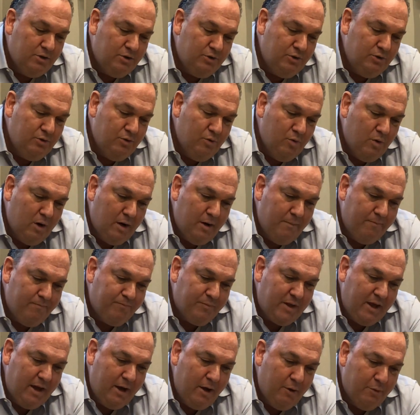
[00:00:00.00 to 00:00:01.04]
to
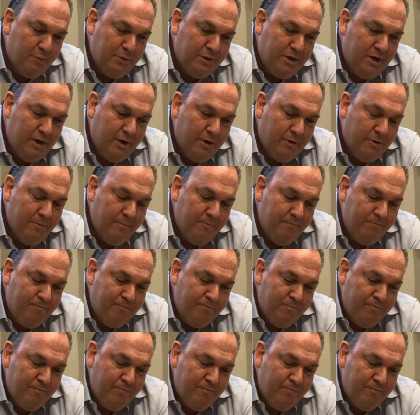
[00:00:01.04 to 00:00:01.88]
healthcare.